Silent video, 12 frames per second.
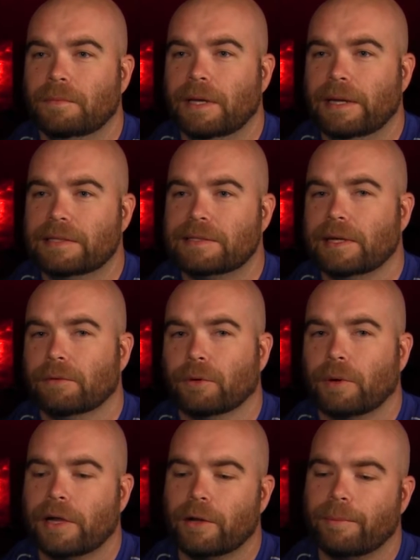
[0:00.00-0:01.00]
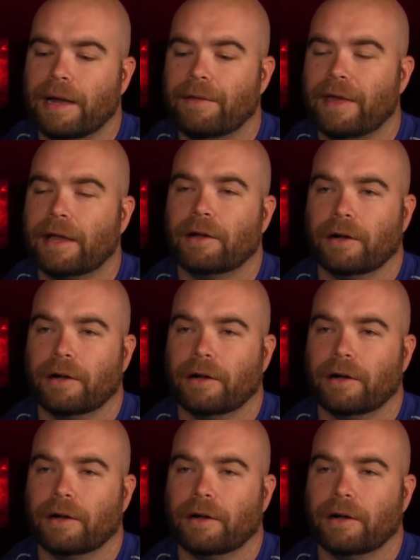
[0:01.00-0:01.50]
And it said, "Well, while you're buying that